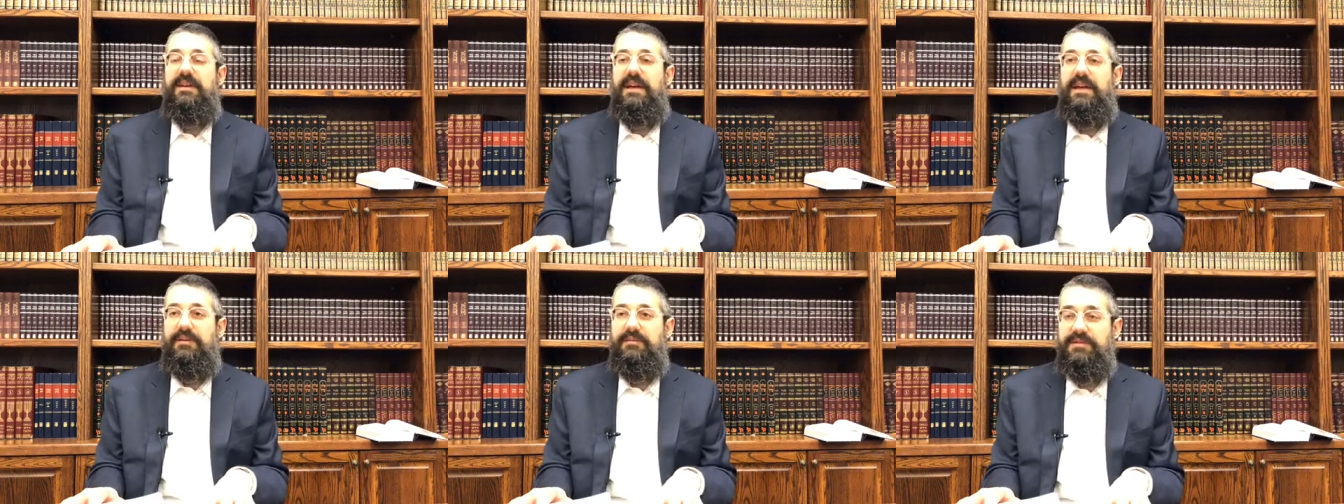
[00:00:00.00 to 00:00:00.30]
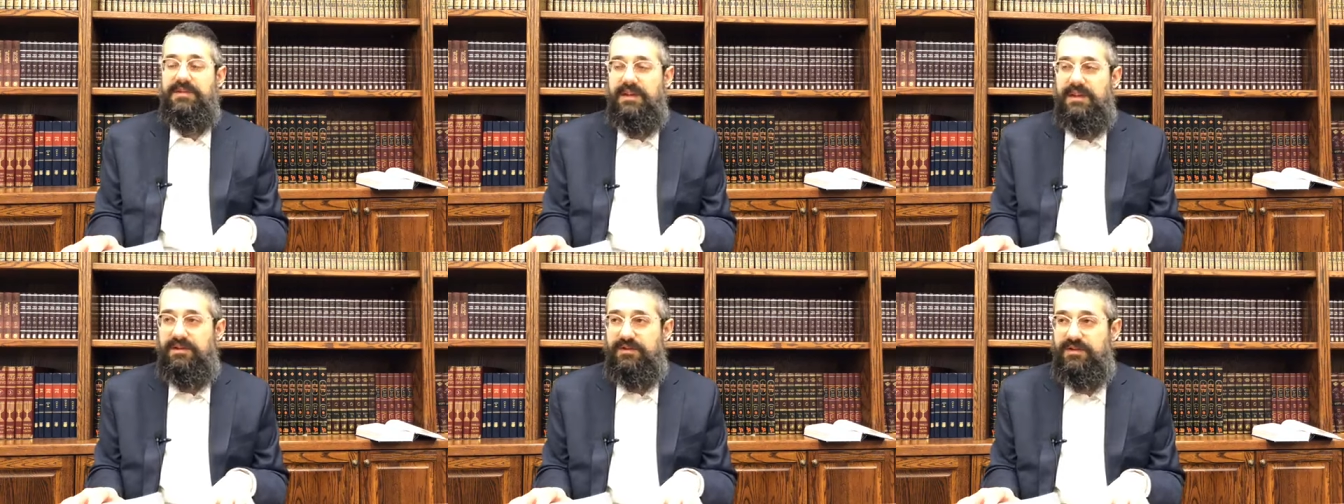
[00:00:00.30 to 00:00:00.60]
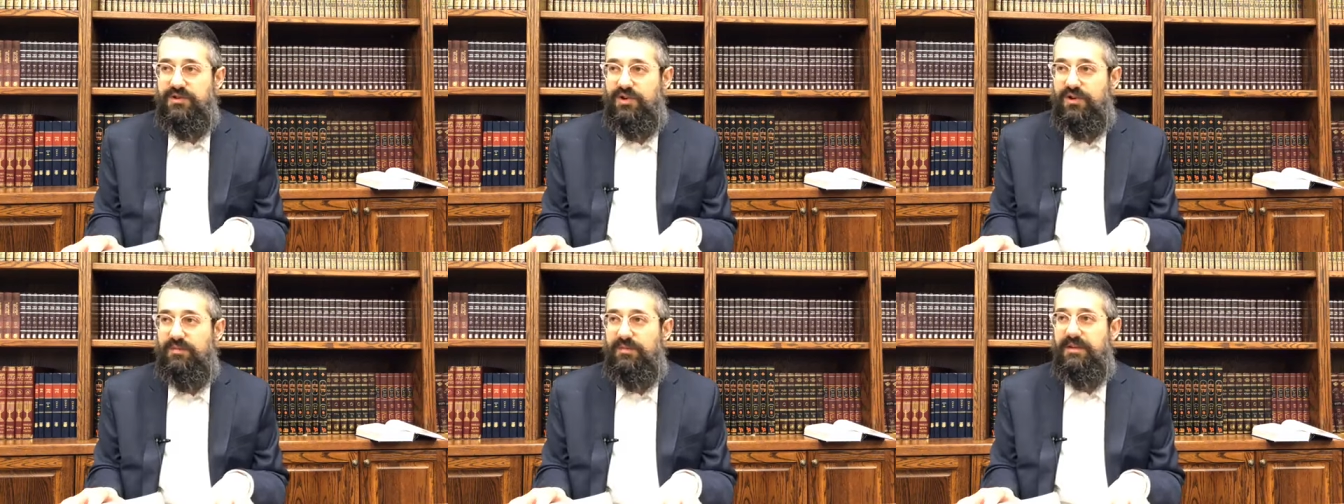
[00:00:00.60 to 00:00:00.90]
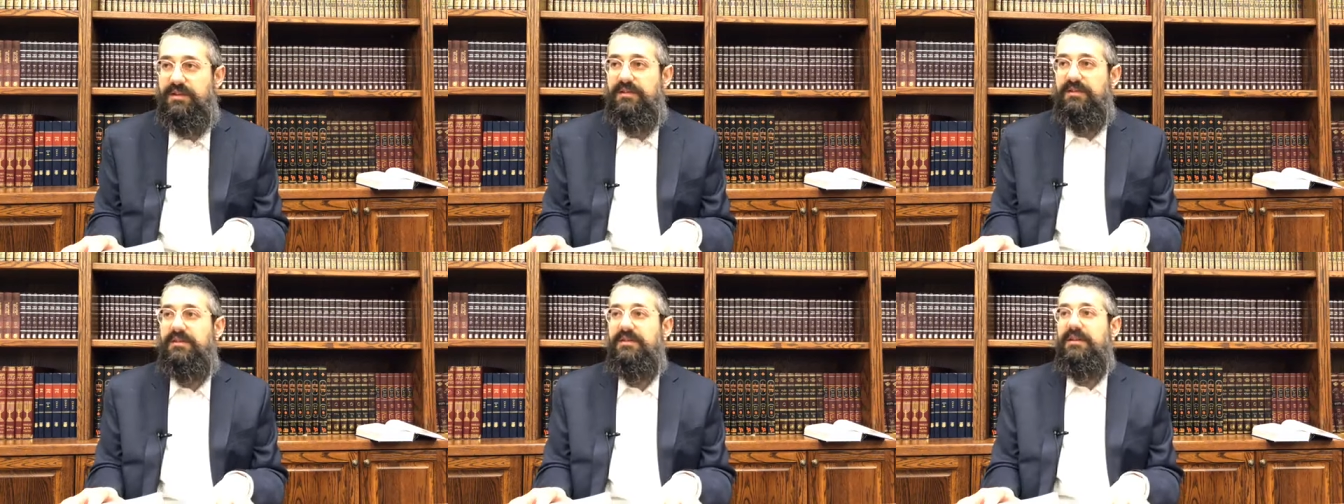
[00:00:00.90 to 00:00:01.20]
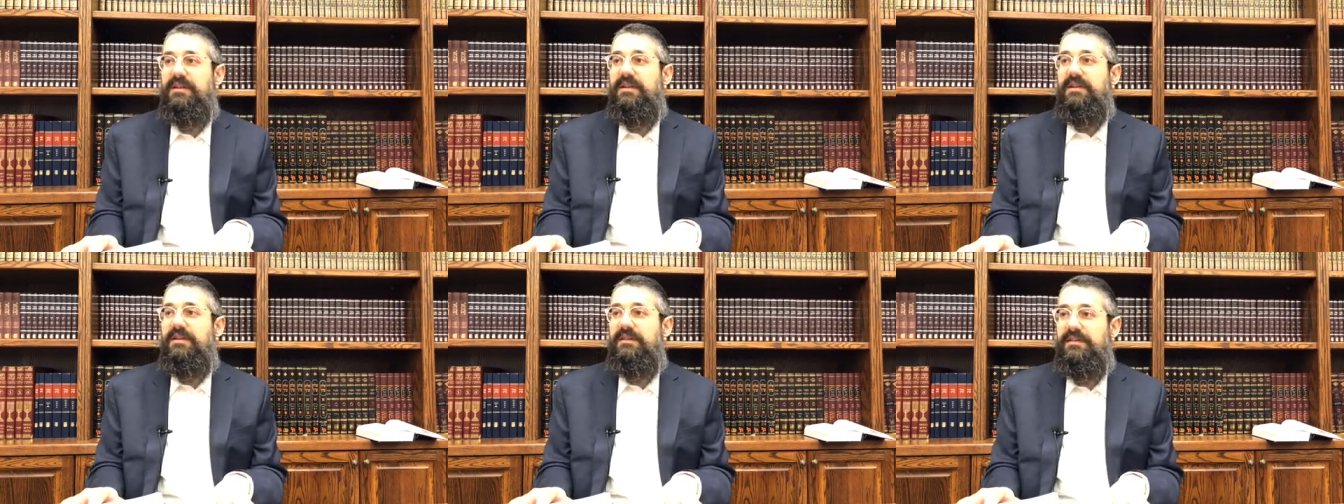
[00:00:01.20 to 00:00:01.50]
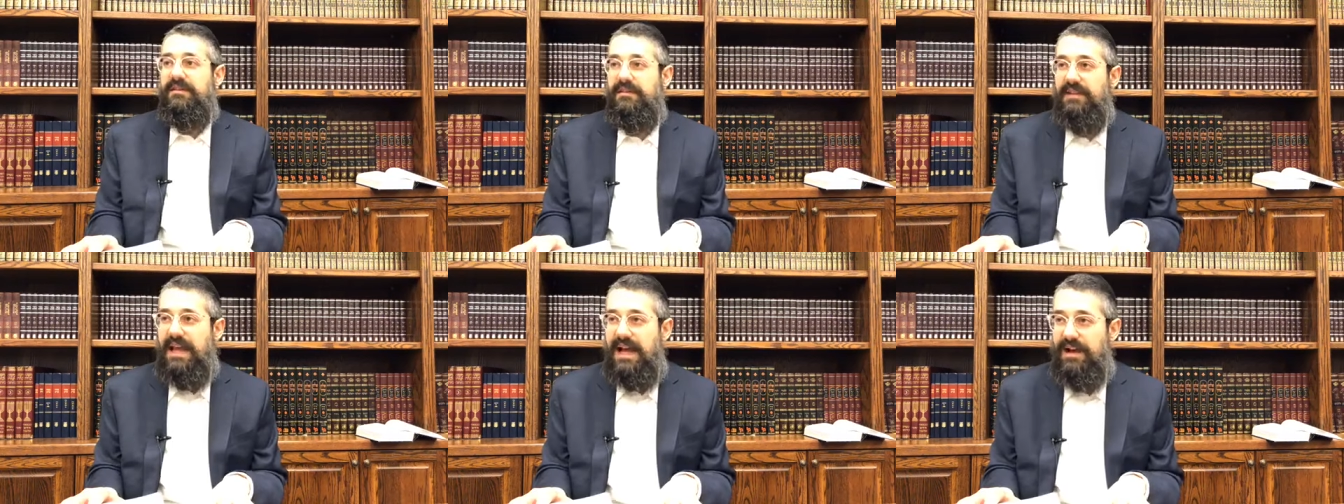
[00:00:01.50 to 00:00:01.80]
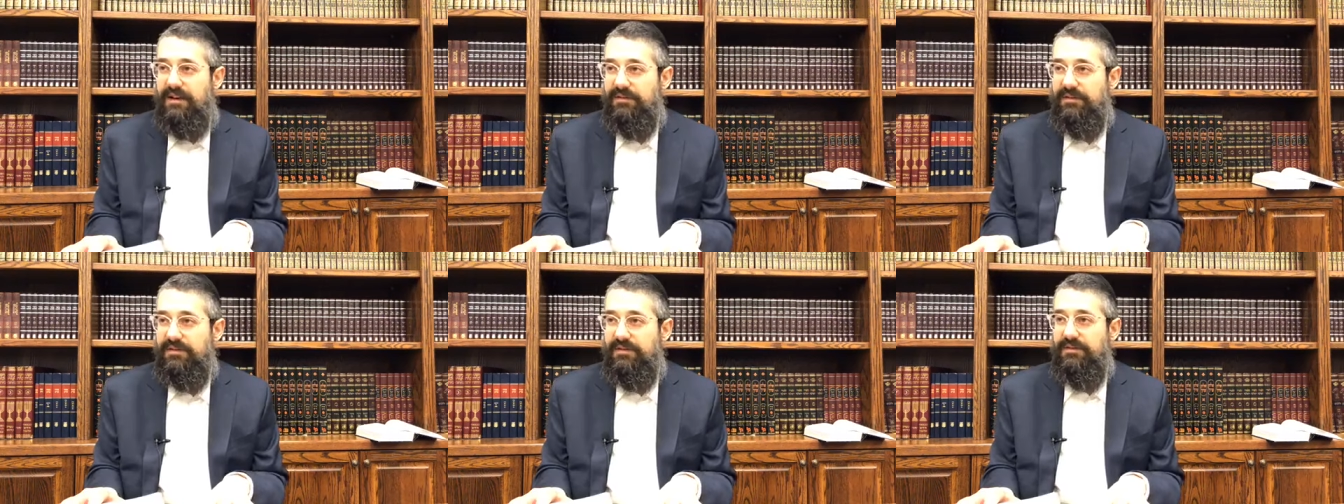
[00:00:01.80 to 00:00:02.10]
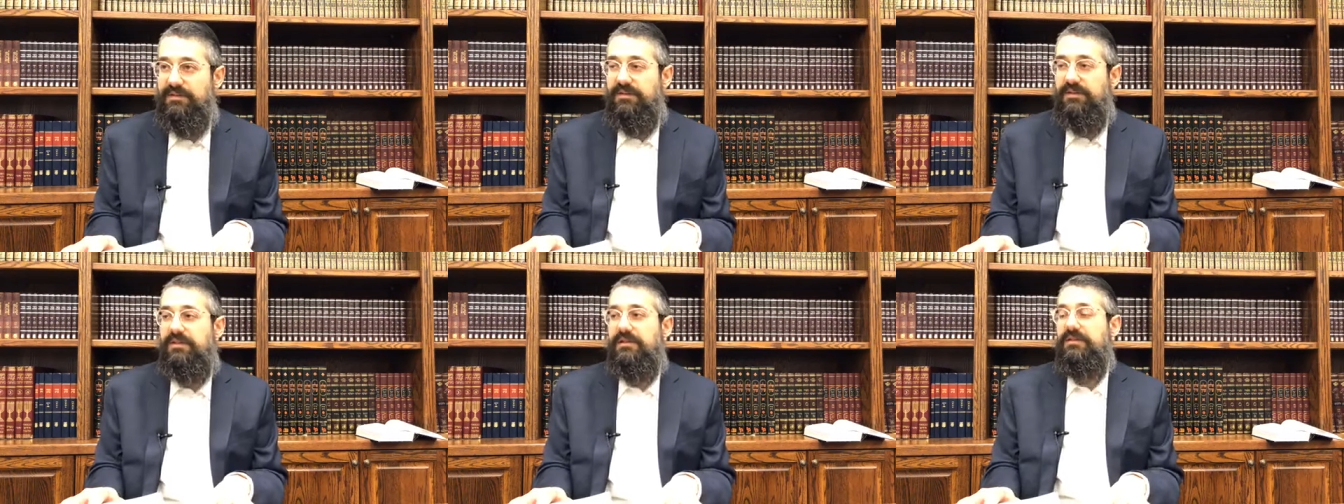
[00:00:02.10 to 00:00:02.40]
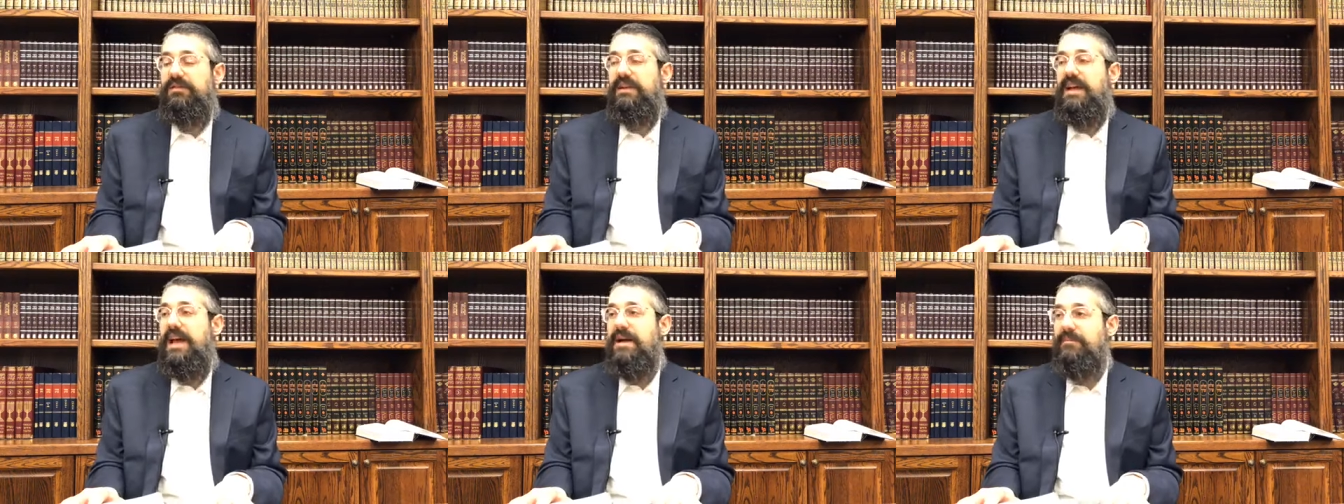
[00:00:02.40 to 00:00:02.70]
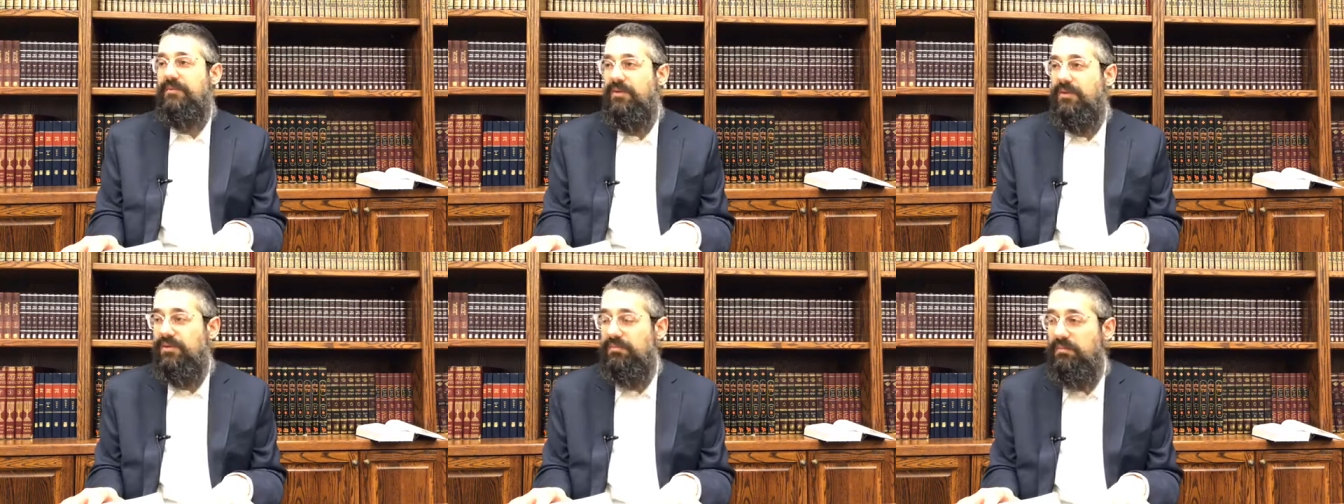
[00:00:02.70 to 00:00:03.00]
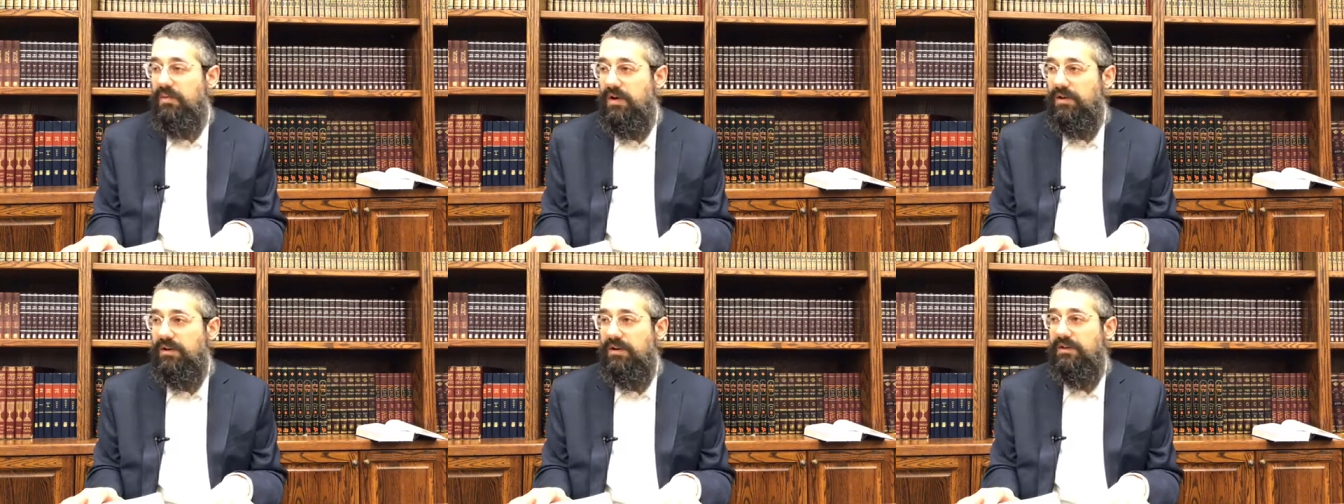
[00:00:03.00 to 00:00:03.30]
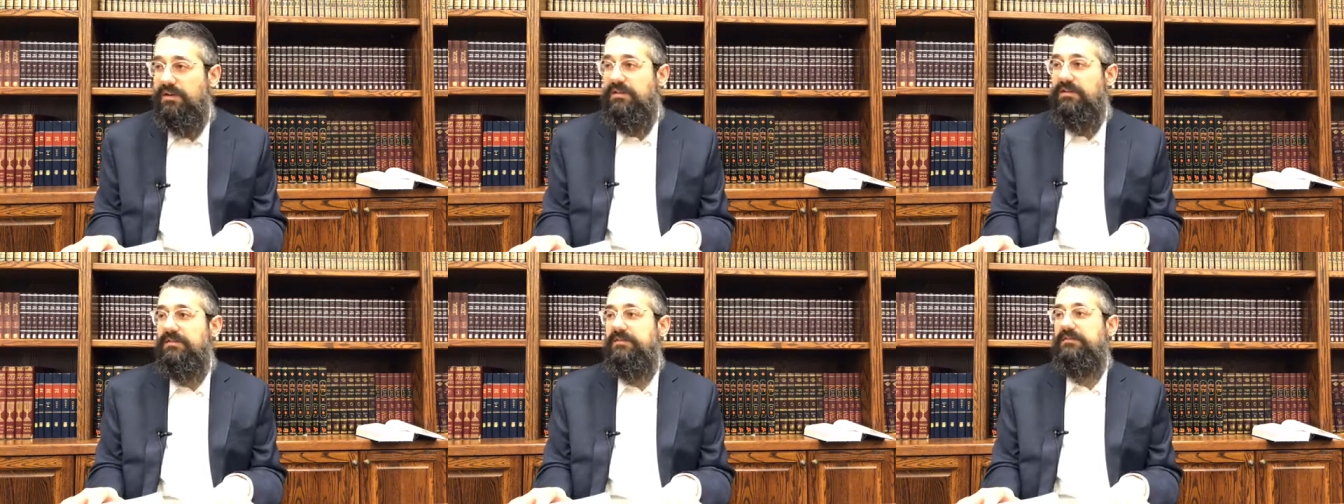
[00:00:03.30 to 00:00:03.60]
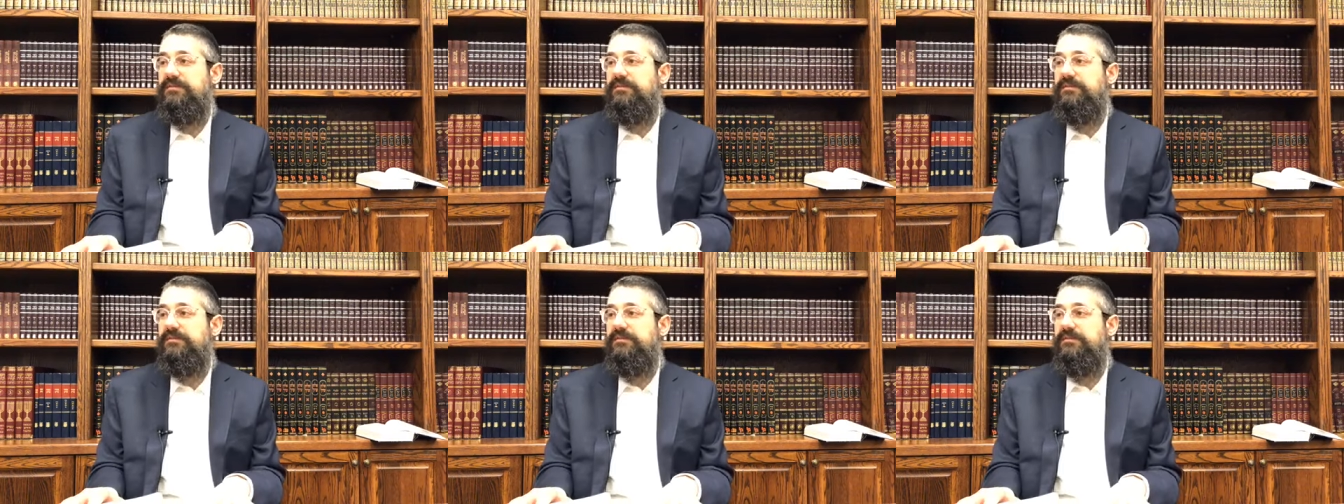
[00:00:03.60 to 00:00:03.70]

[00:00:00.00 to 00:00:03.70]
And he was in a German town or camp called Pocking.